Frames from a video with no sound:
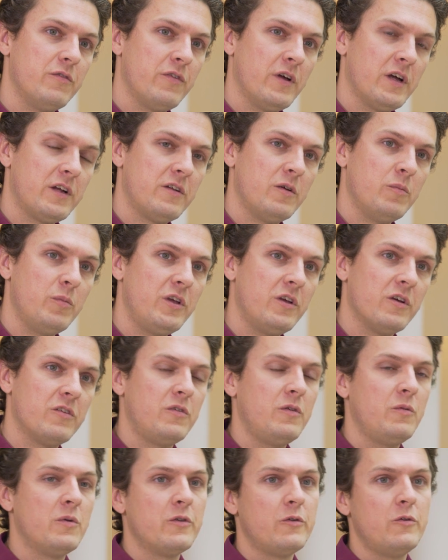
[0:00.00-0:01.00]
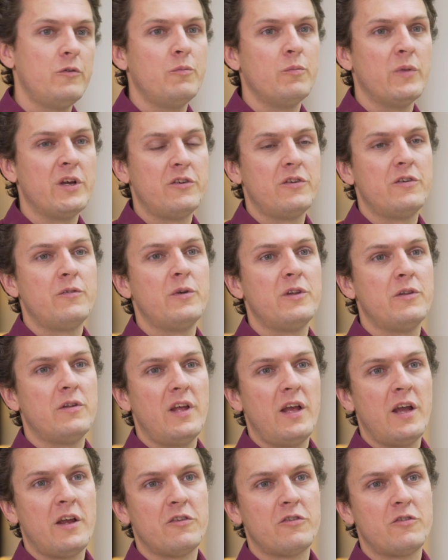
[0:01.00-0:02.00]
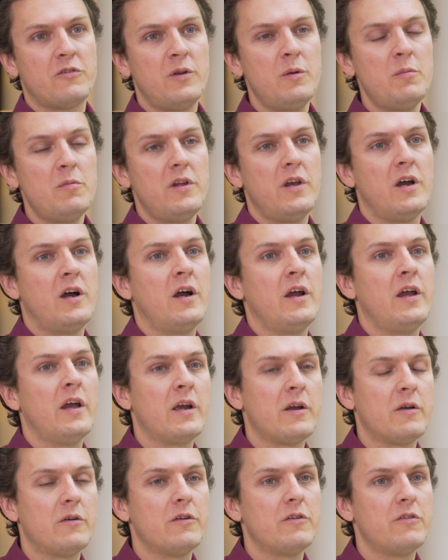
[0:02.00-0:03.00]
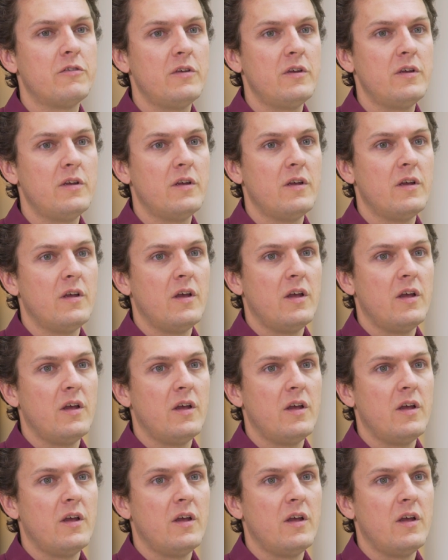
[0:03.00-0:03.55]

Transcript: factor, because we want to measure with extremely high accuracy.